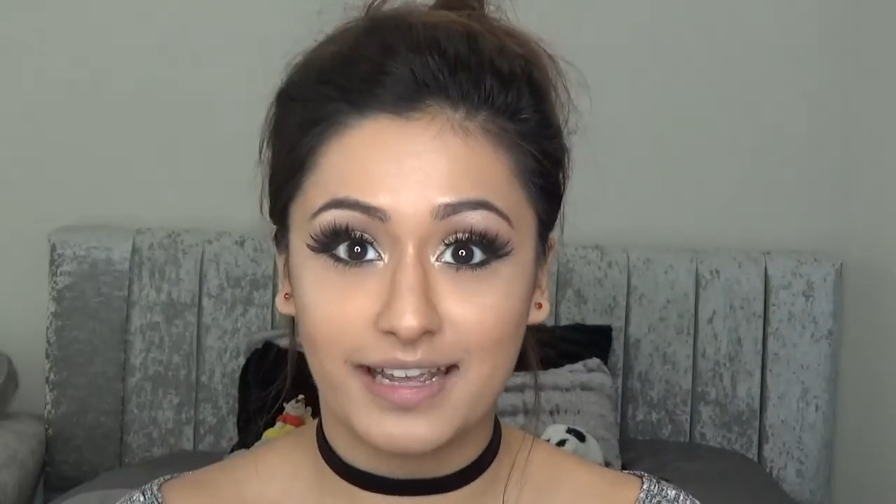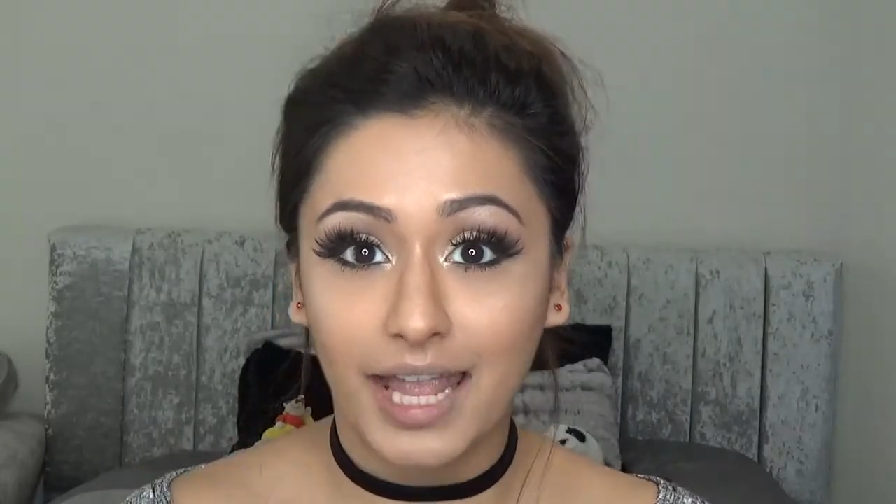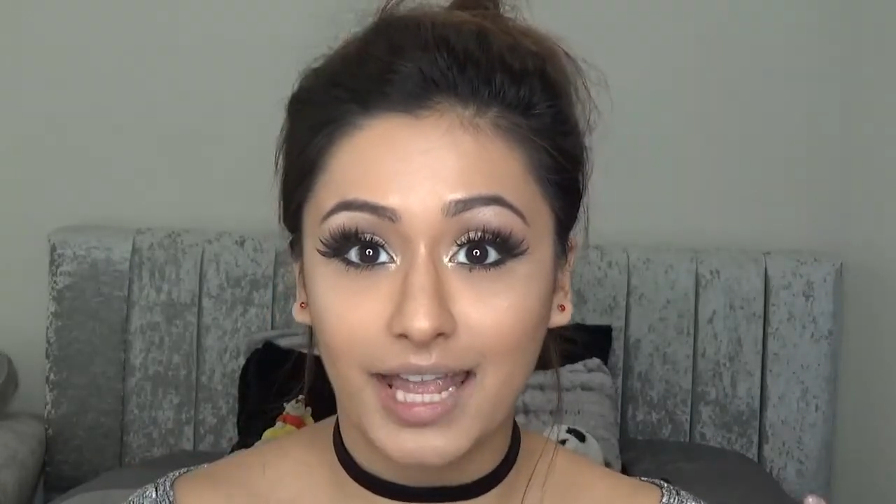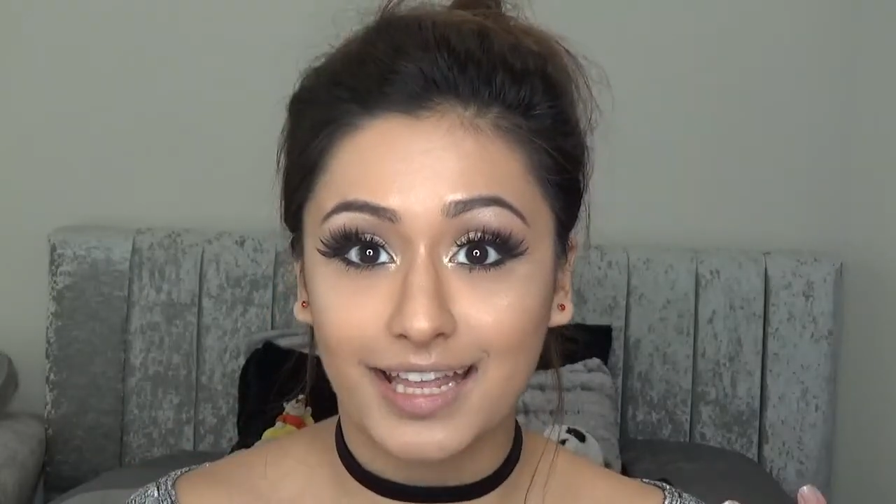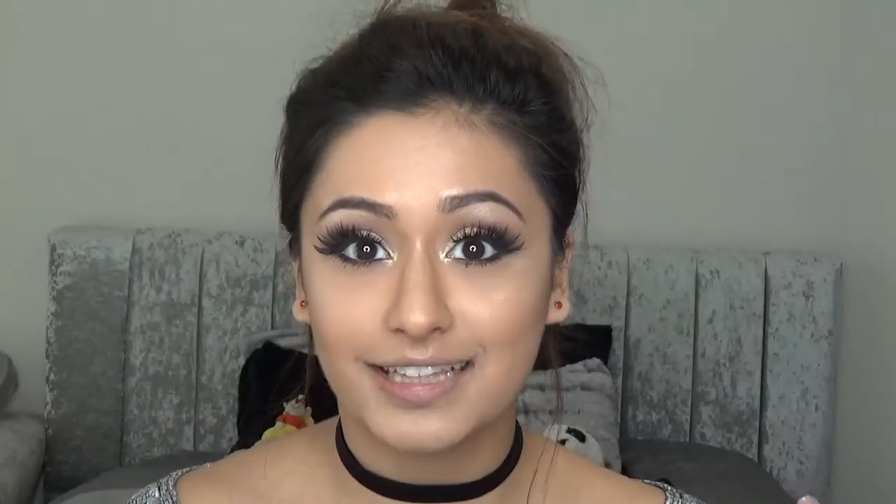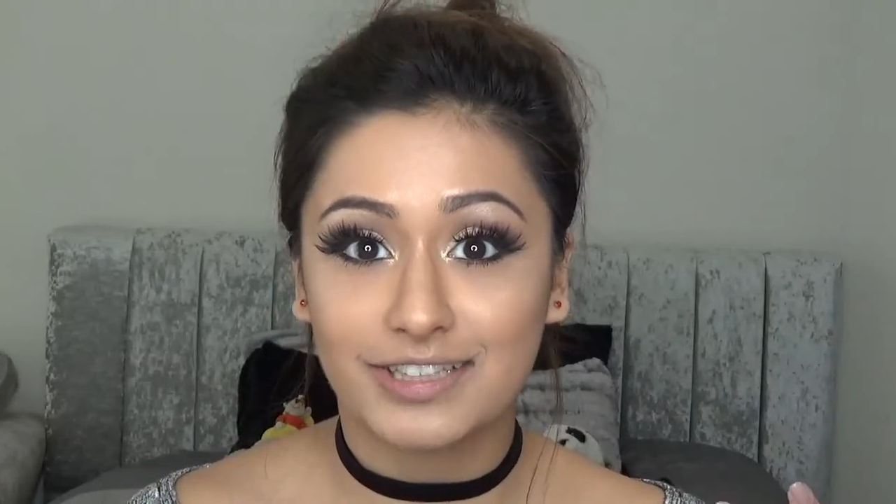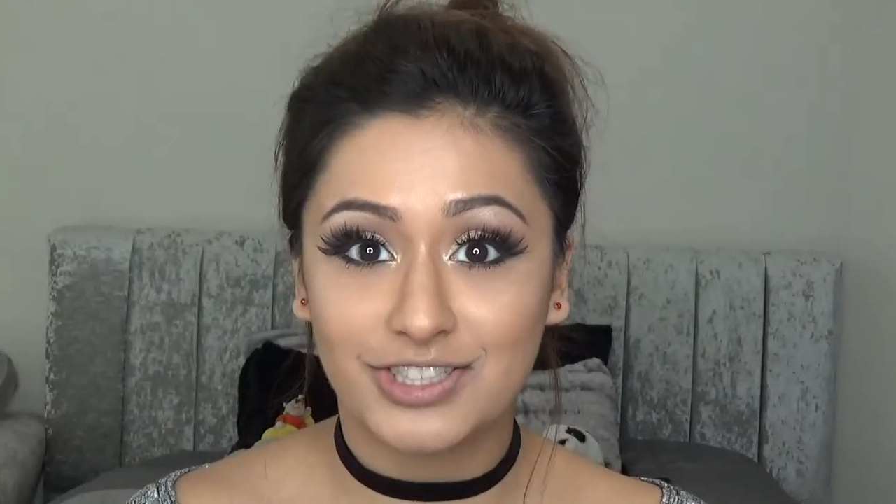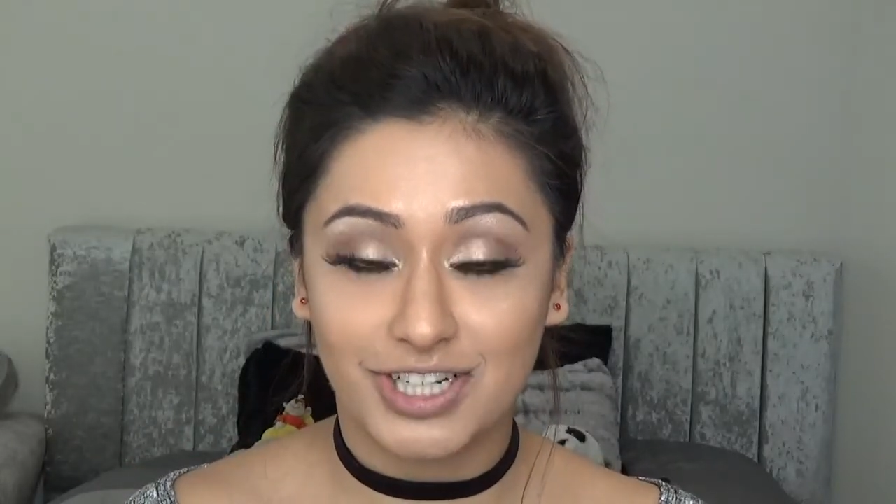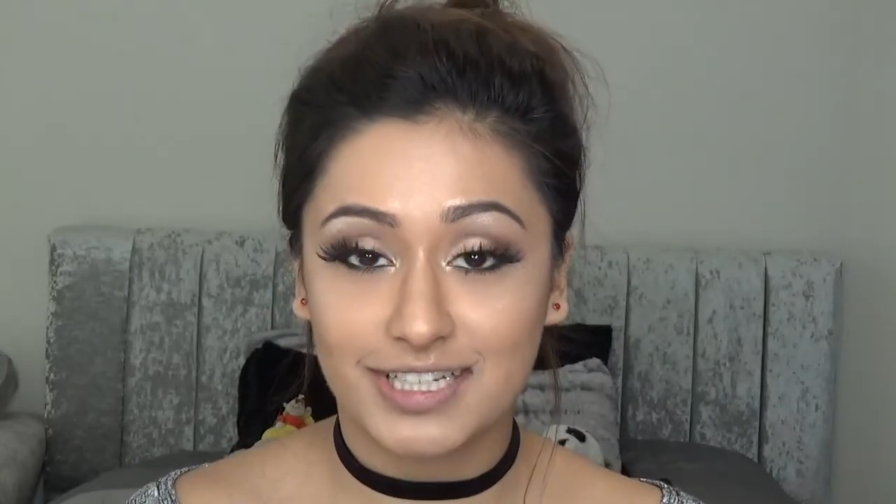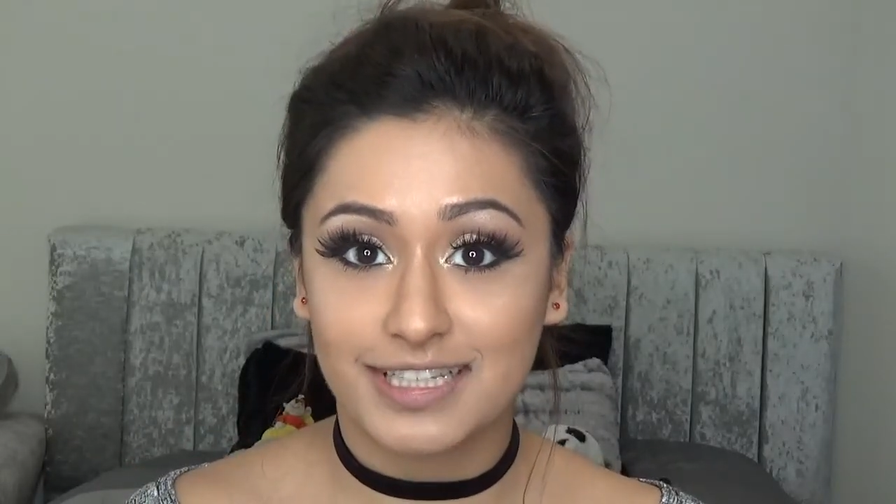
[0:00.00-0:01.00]
It is
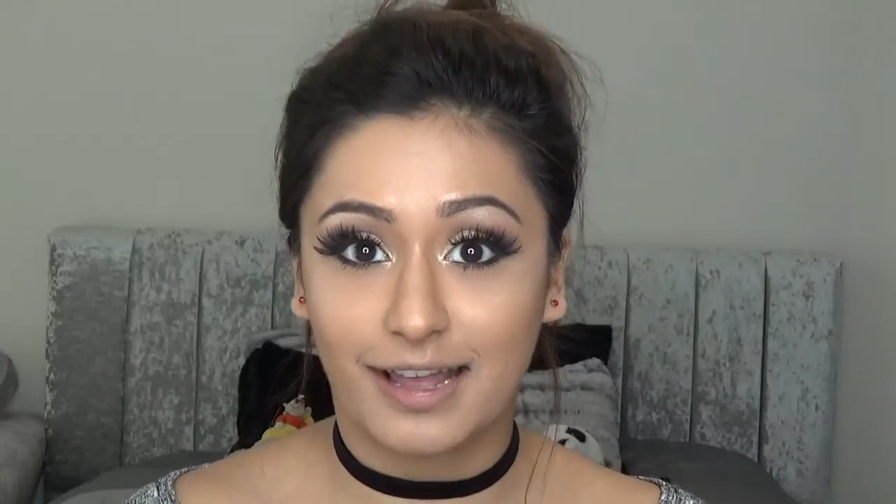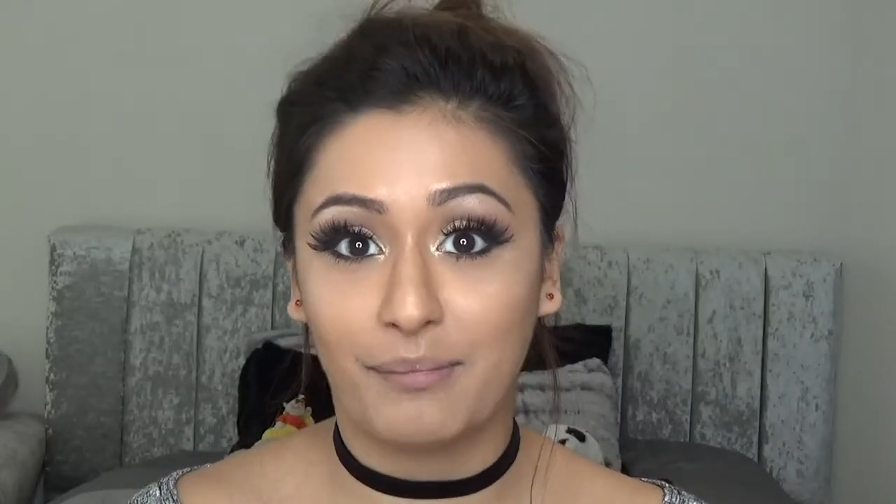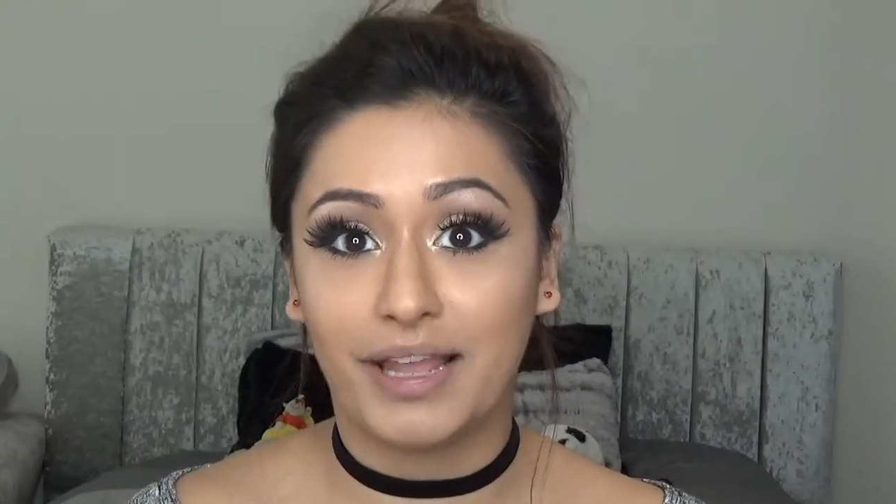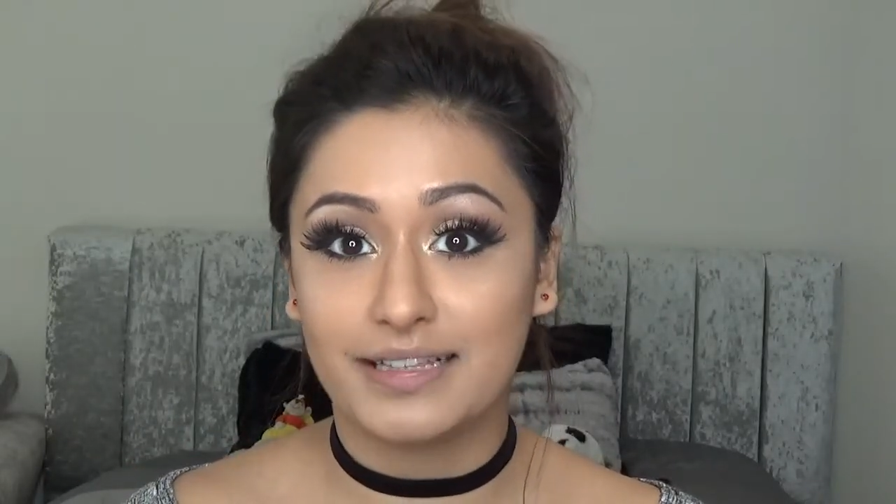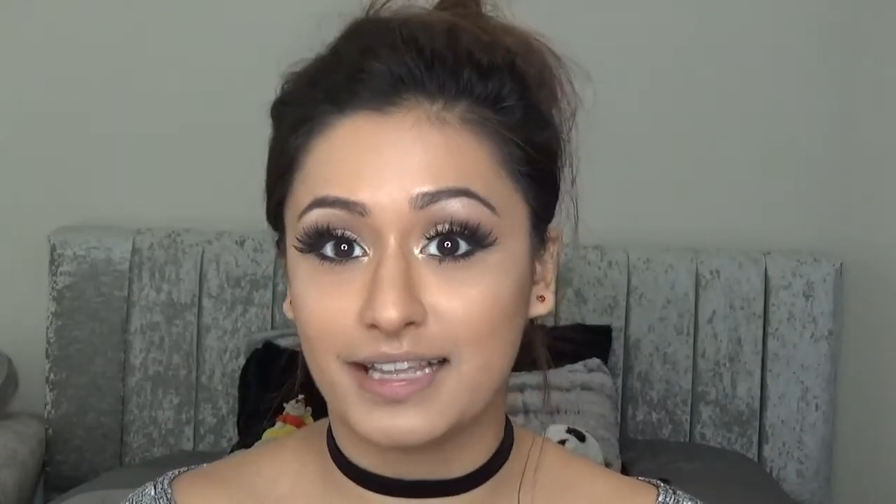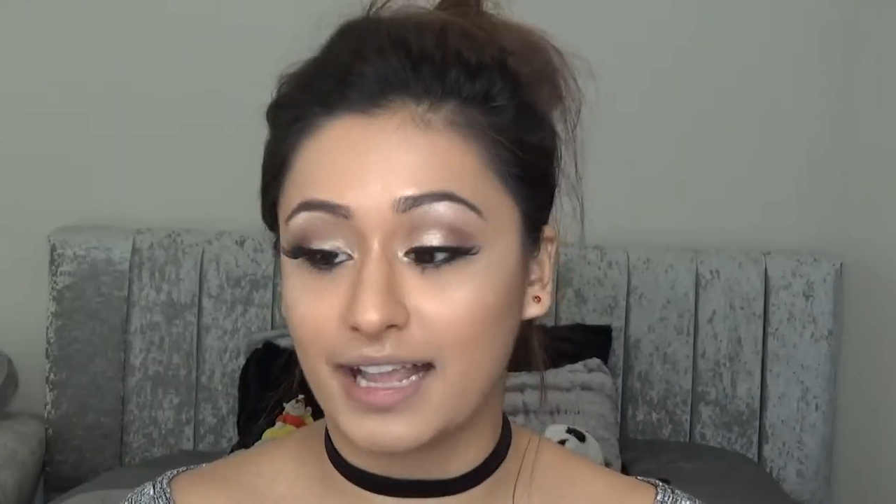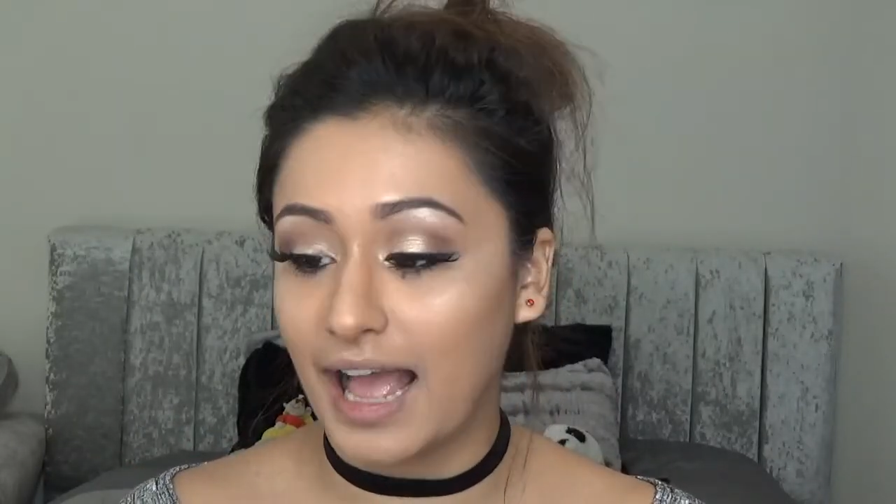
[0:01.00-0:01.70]
just amazing,